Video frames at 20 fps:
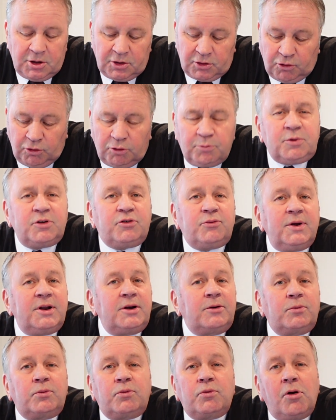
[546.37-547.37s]
Caught
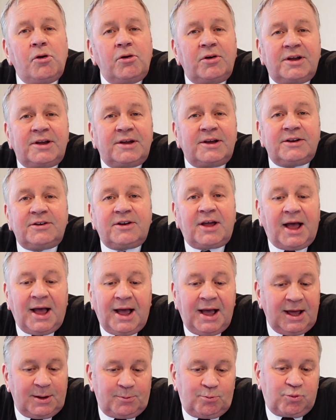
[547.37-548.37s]
between a rock and a
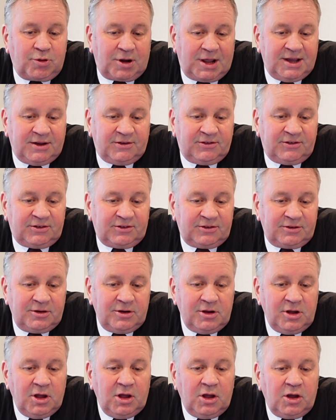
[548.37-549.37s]
hard place.
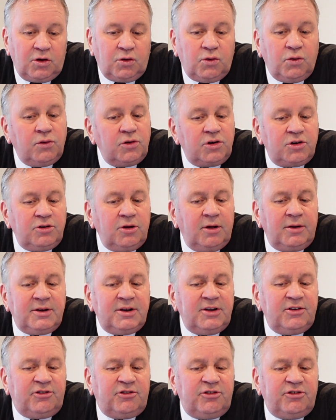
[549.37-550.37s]
Caught not
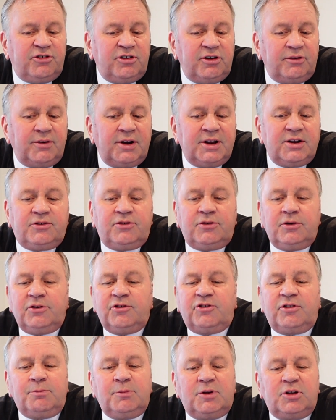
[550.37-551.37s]
necessarily
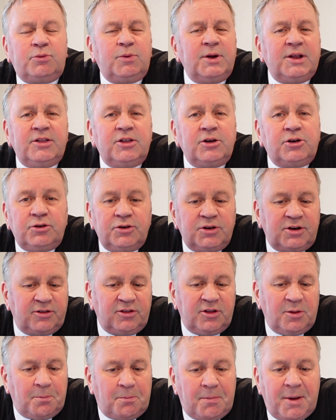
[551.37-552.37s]
choosing between the good
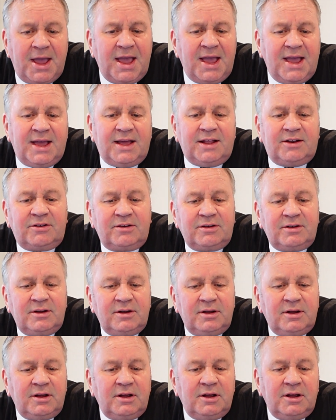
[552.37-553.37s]
and the bad,
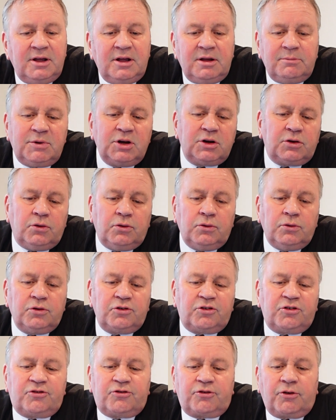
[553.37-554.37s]
but
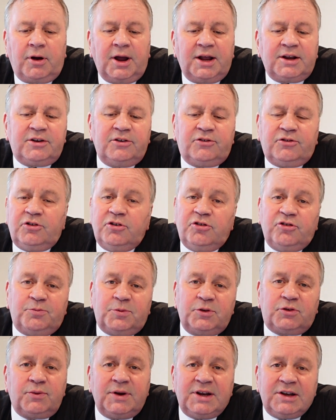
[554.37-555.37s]
caught trying to choose
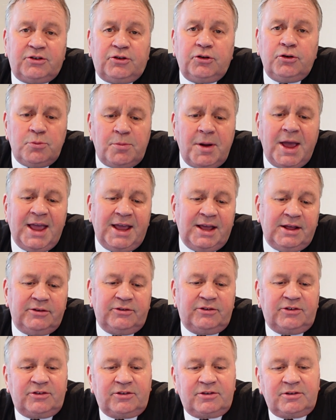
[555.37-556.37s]
between two
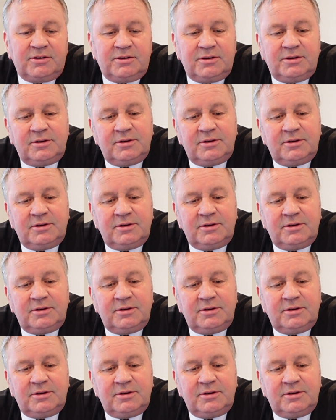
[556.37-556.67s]
bads.